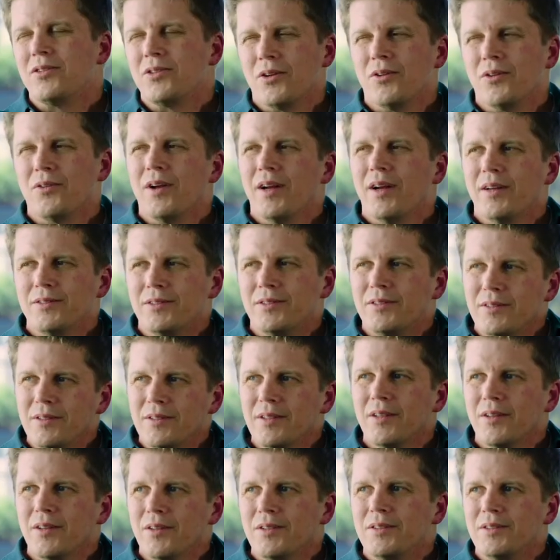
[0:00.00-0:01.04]
turnarounds,
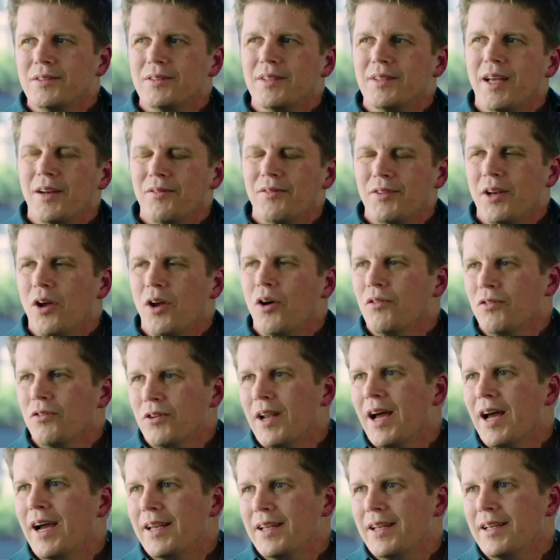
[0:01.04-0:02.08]
you know, it's kind of an
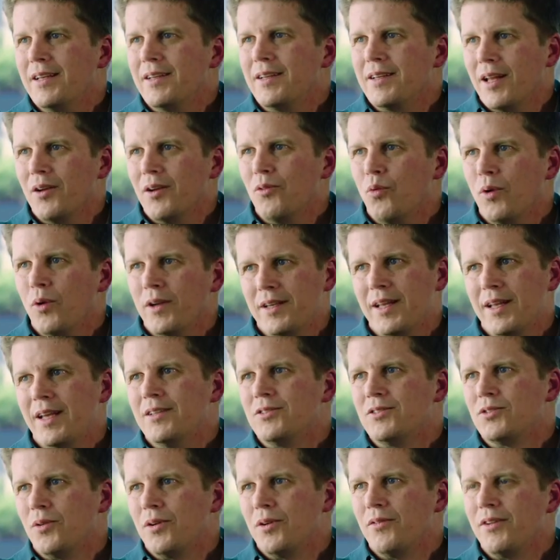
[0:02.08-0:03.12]
overnighty, kind of one day
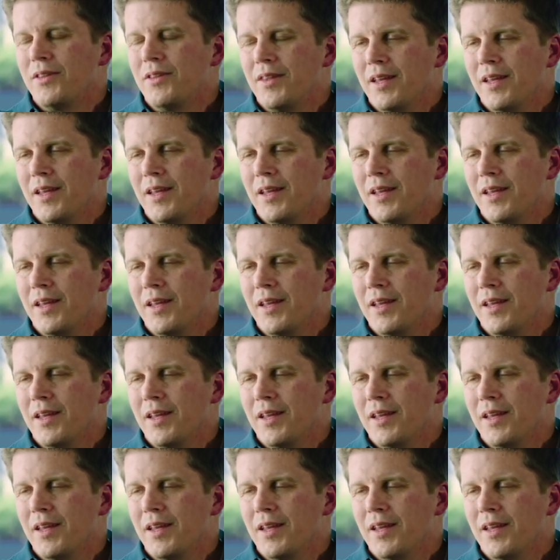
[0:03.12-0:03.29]
sort of a